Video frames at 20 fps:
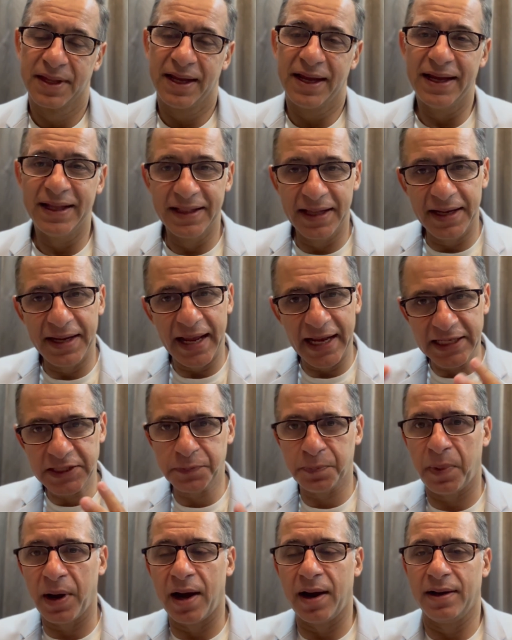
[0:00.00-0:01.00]
In the
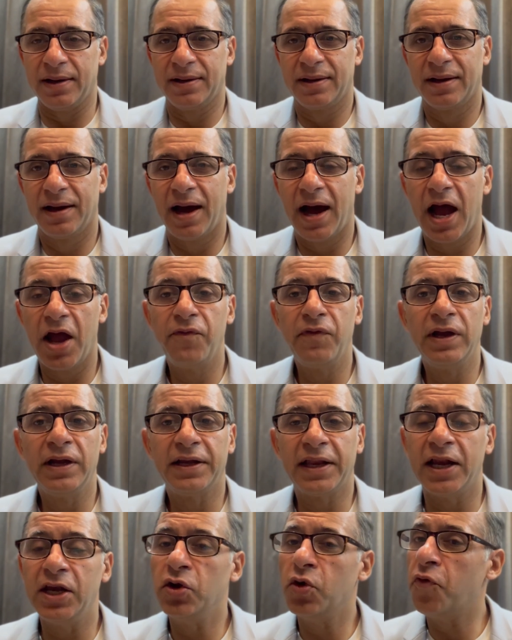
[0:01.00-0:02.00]
next part, I will
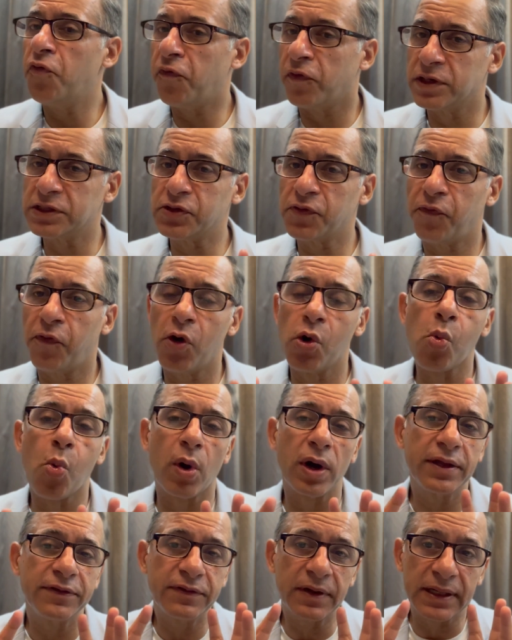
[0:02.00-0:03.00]
tell you first of all
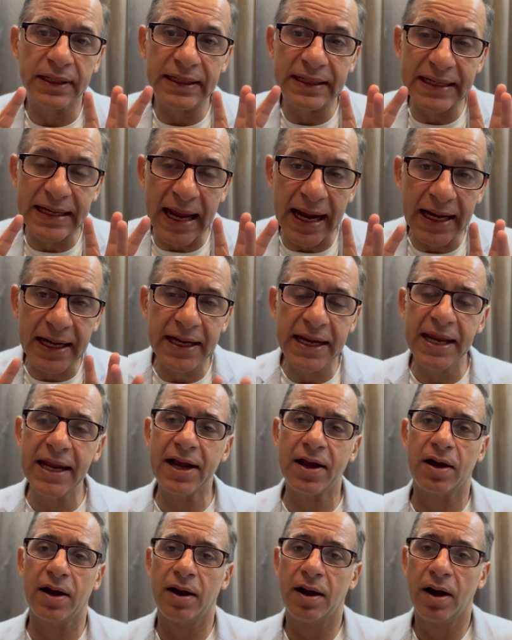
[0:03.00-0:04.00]
what is a
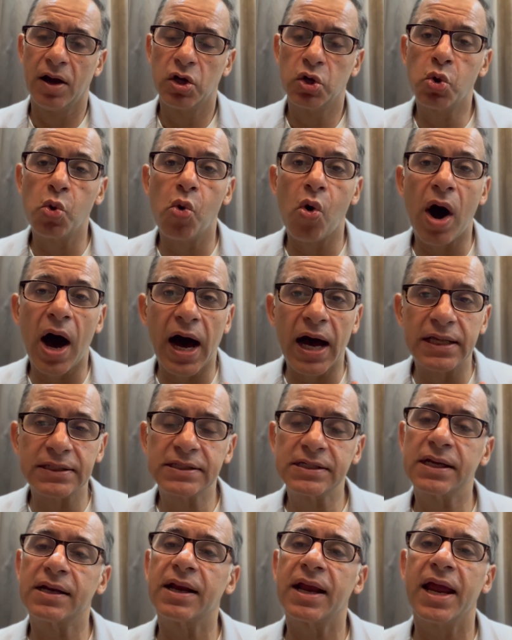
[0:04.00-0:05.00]
technique to
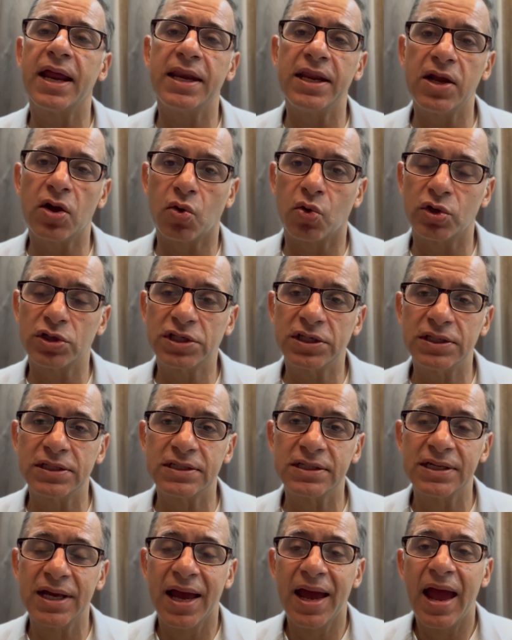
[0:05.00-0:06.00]
answer any
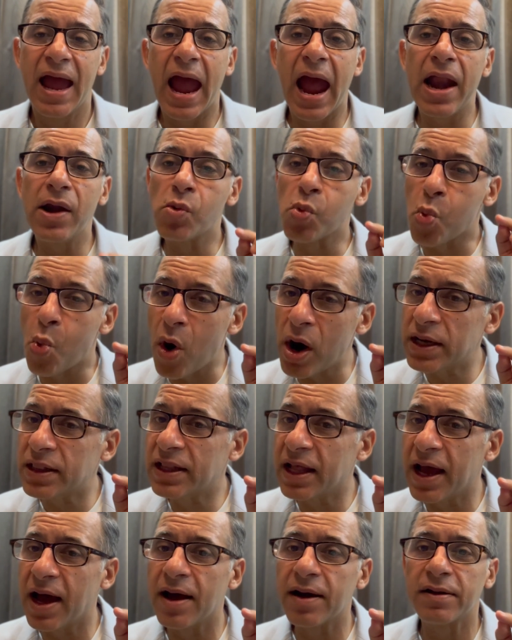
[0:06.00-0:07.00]
questions and what
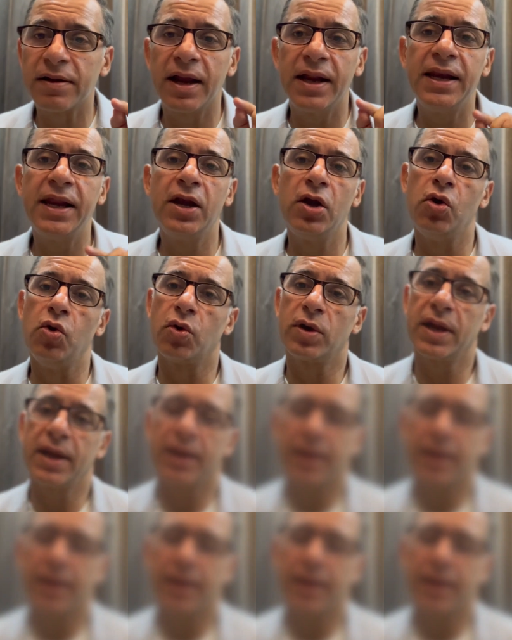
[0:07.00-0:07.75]
they are really looking